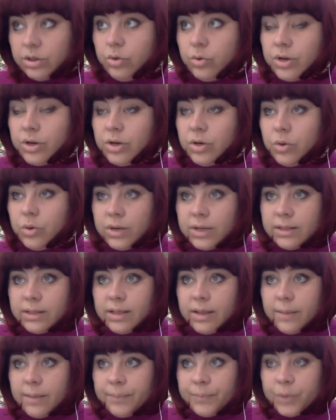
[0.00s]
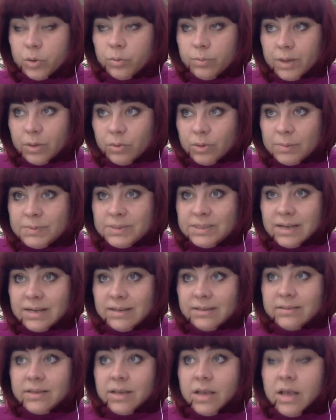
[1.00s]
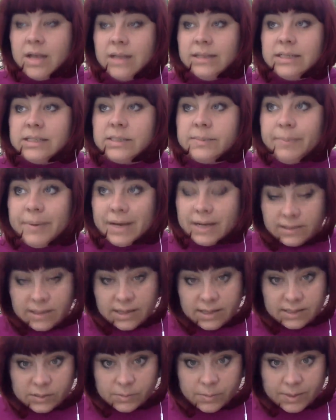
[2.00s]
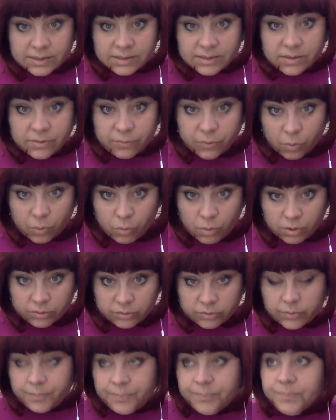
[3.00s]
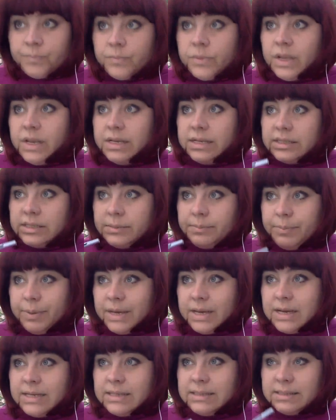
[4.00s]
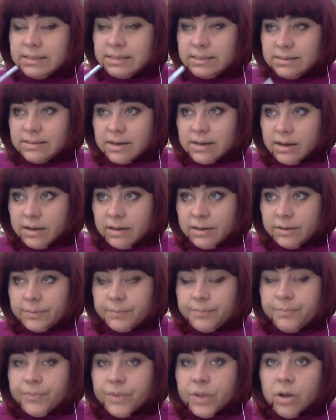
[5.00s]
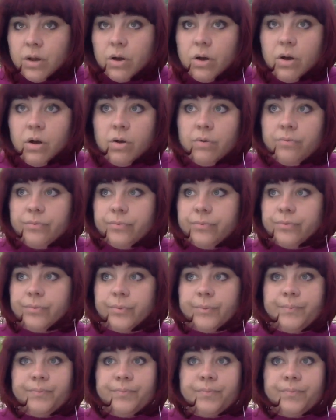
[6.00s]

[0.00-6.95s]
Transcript: can look at them on my website. The Spica talismans are for what? Spica is a star of